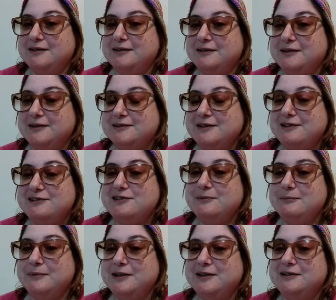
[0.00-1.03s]
it
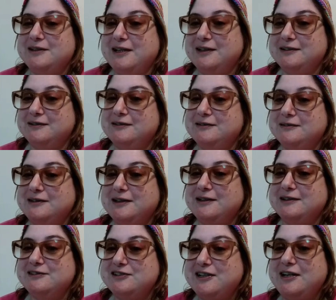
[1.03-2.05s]
doesn't mean that
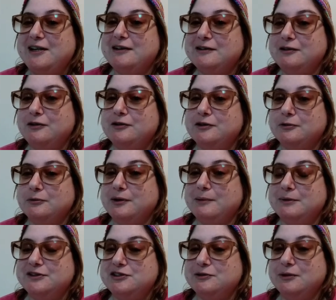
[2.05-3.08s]
things can't go your way,
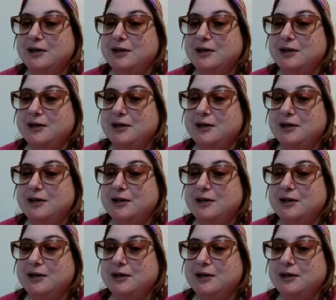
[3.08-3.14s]
but you